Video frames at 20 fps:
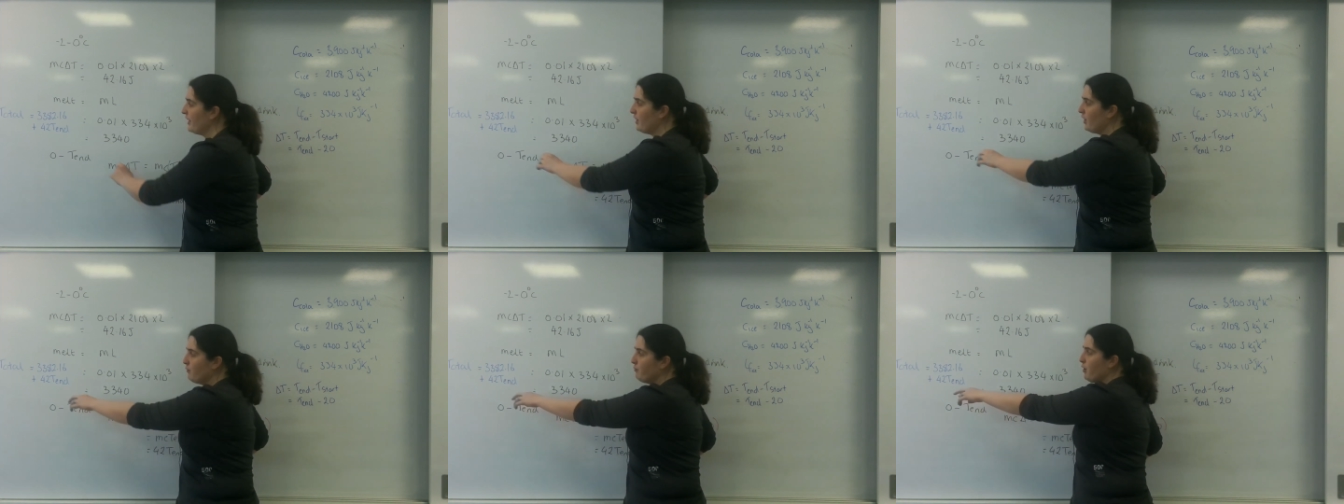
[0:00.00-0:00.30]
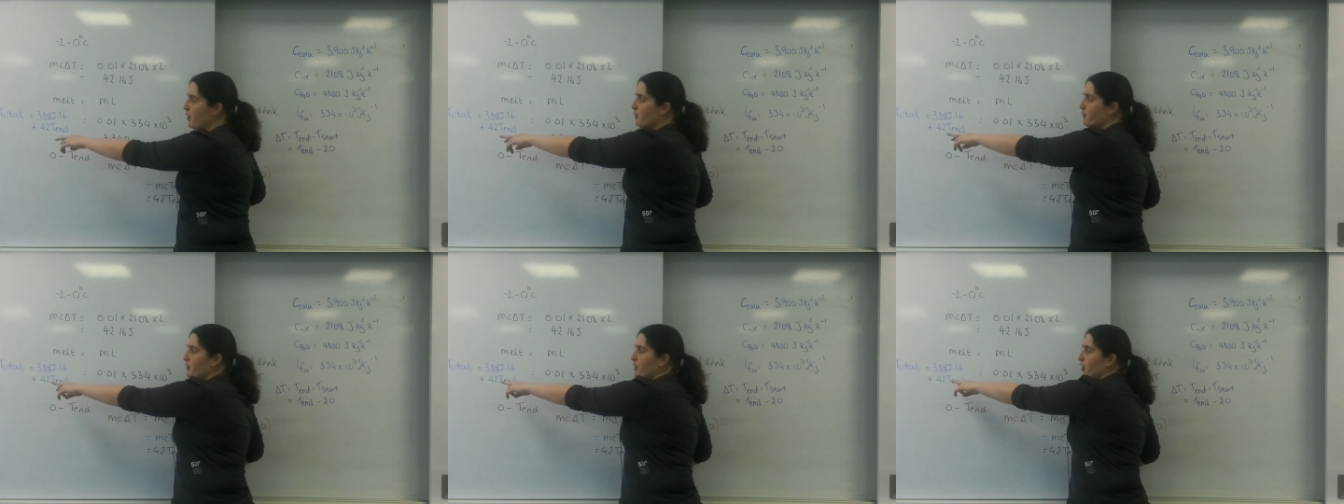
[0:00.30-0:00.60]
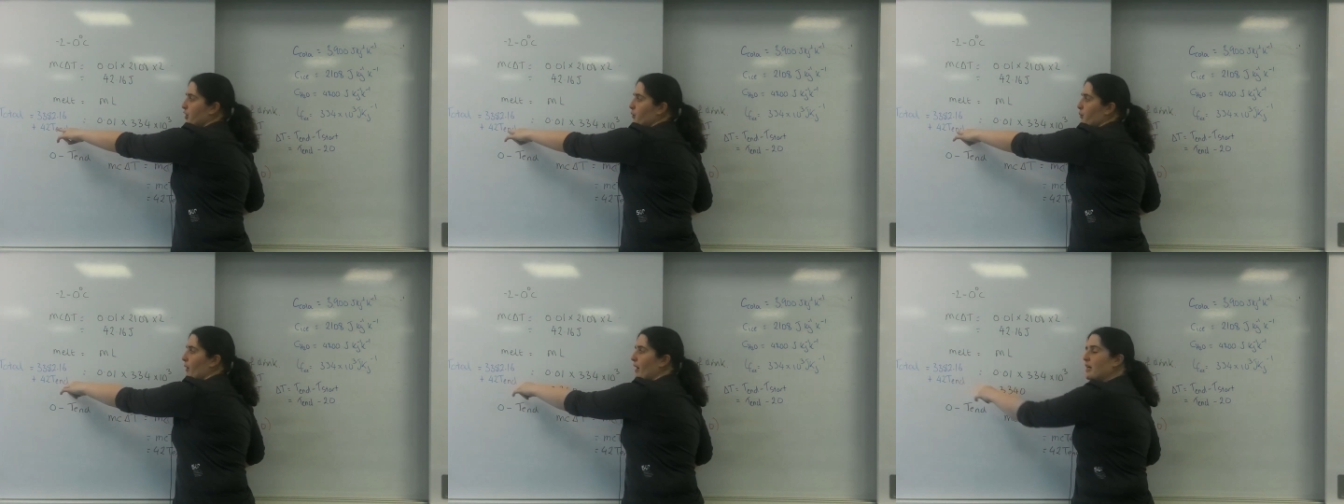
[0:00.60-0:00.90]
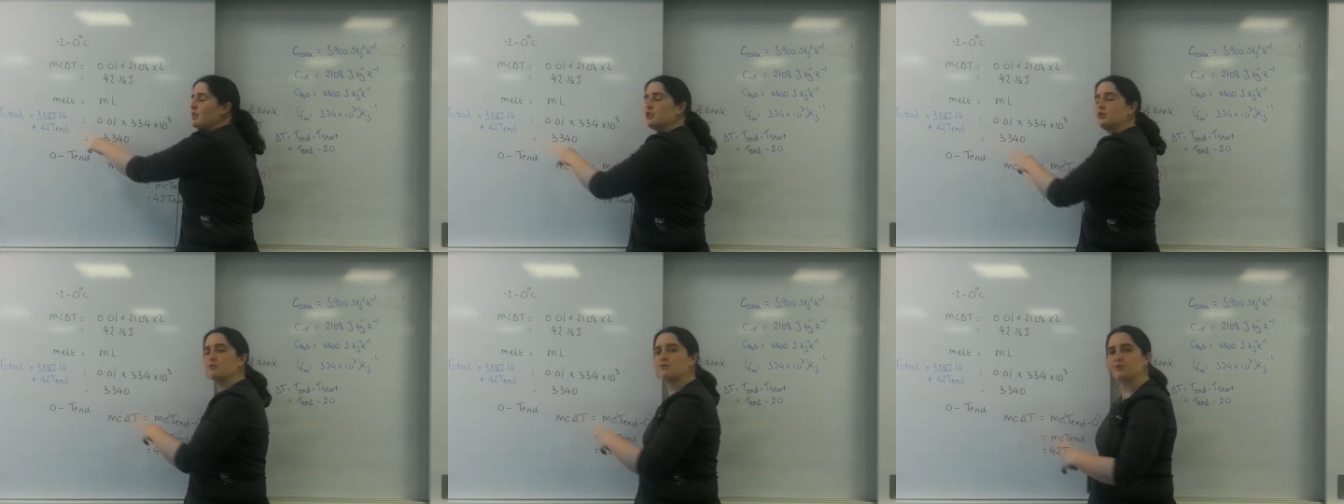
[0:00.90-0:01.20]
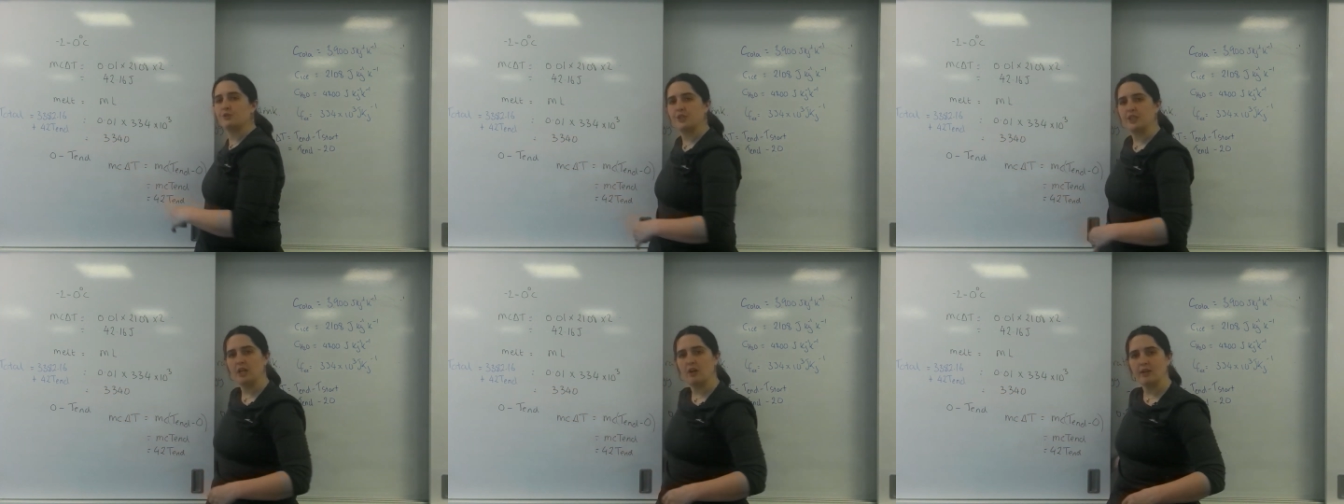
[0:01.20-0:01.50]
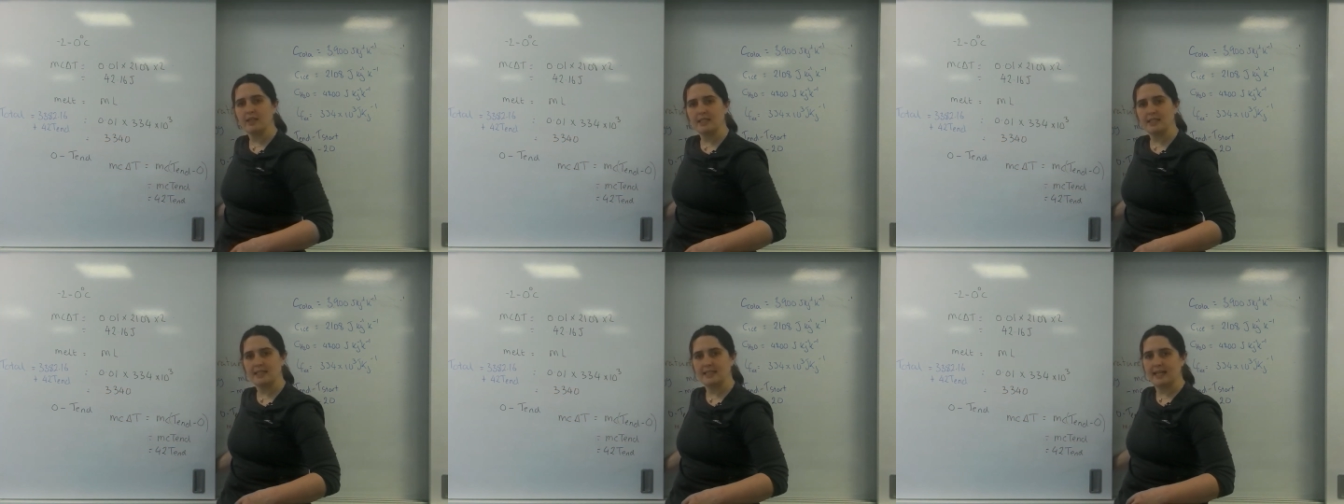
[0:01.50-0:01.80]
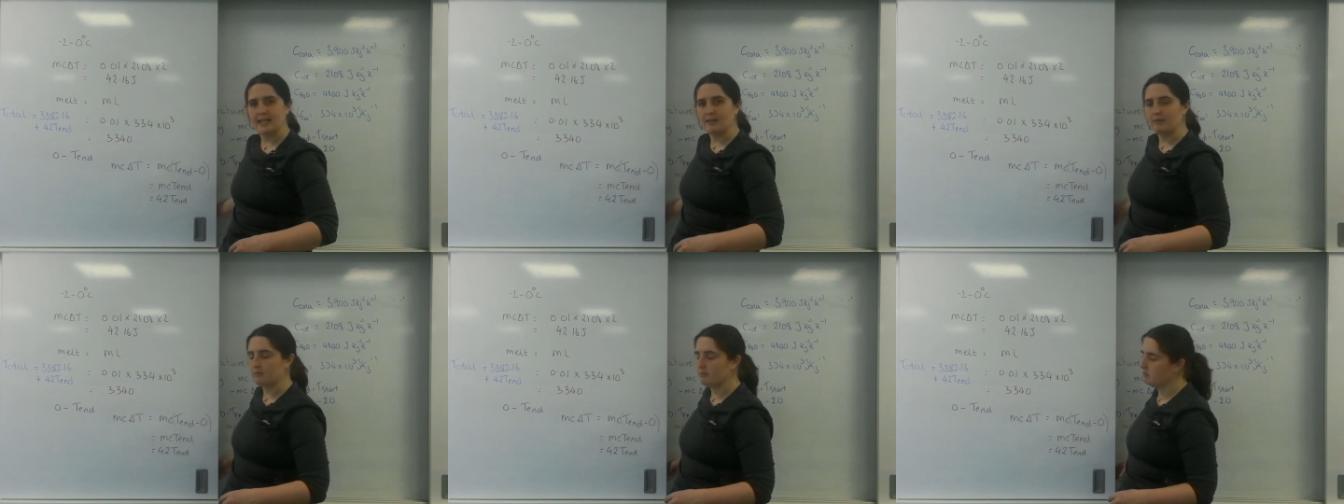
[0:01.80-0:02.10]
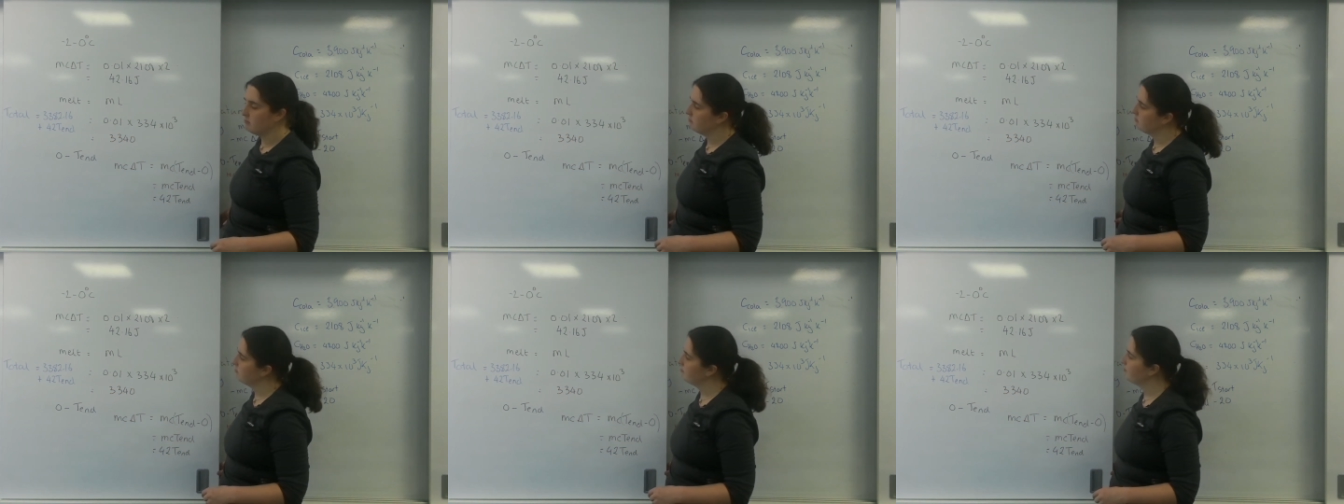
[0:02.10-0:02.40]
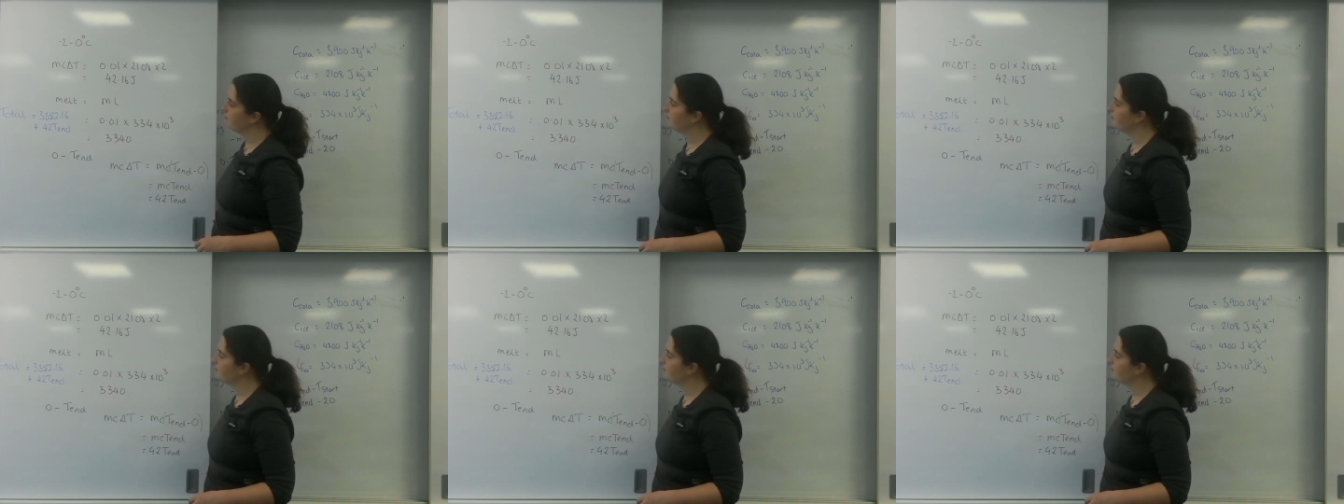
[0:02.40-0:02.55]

Then I wrote the equation for the ice down.